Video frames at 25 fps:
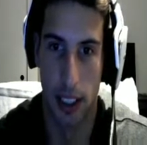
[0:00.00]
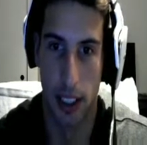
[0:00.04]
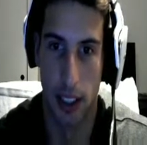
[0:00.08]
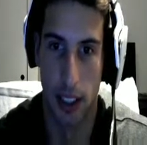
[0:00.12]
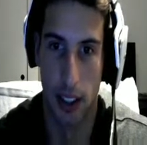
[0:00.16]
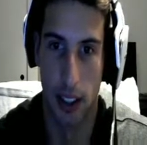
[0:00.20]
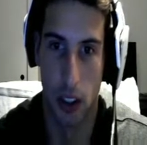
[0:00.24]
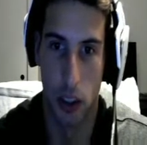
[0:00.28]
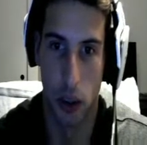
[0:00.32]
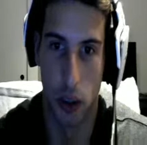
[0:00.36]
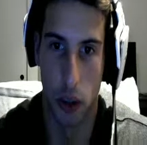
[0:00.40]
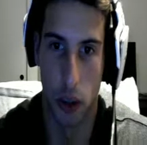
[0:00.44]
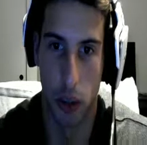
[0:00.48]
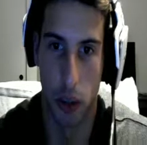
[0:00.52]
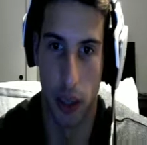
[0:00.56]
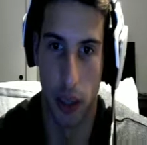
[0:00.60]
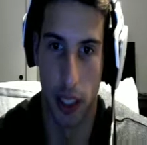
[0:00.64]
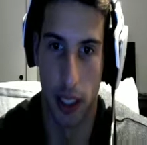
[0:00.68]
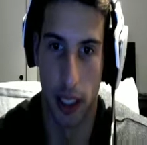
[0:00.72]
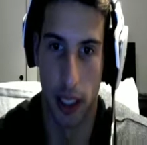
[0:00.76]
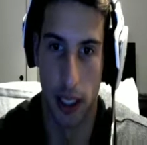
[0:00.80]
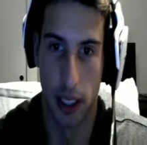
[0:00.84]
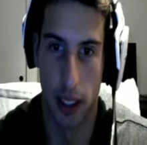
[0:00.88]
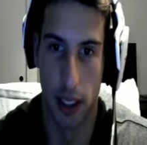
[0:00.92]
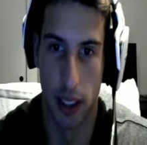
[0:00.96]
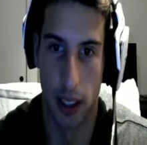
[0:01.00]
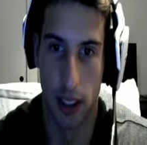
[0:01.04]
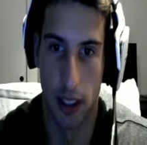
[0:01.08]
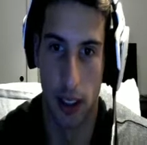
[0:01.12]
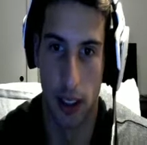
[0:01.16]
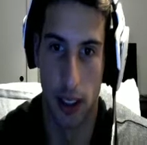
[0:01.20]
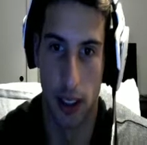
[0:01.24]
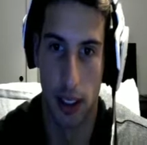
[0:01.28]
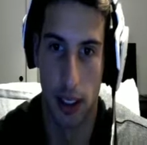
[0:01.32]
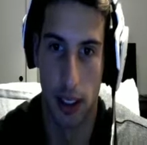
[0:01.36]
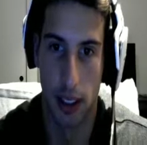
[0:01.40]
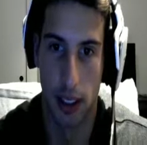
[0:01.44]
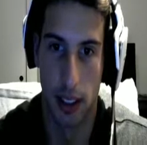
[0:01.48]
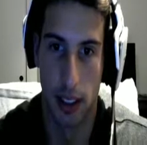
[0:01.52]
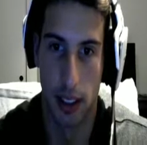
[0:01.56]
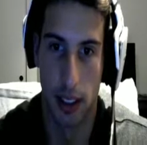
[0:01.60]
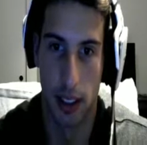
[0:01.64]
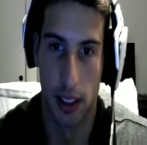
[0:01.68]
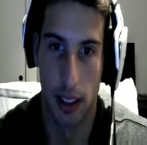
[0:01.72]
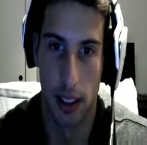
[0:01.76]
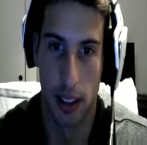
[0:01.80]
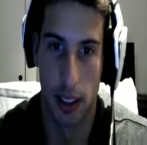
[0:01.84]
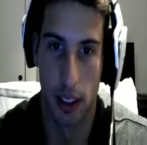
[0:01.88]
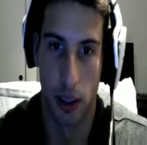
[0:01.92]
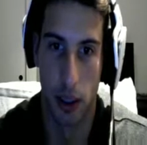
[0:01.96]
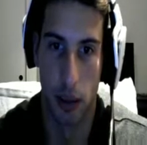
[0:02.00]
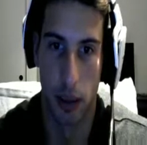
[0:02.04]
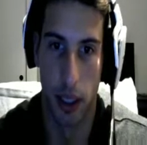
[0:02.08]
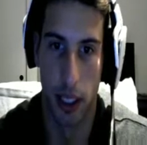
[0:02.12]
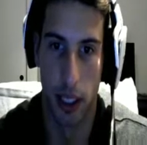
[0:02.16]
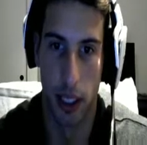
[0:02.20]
So quick hit, quick